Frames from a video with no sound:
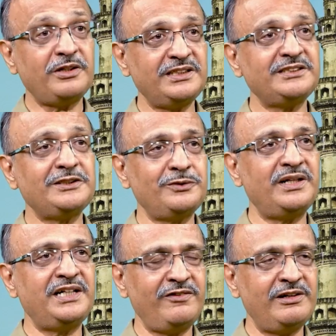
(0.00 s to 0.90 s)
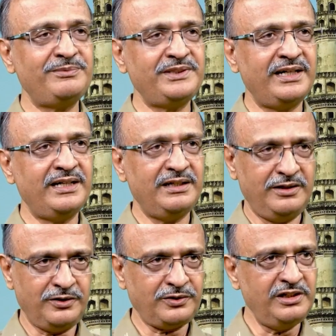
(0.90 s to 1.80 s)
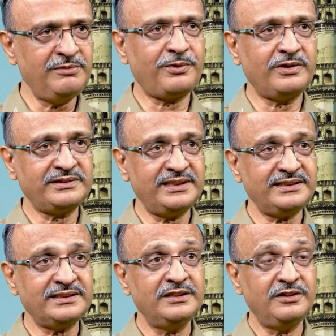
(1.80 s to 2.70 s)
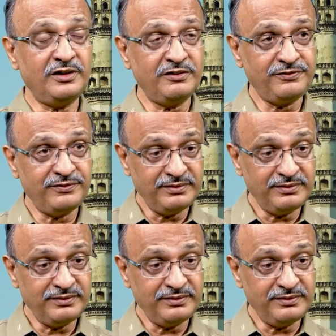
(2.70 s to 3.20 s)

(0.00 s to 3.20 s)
processes kuda develop cheyali, not only process of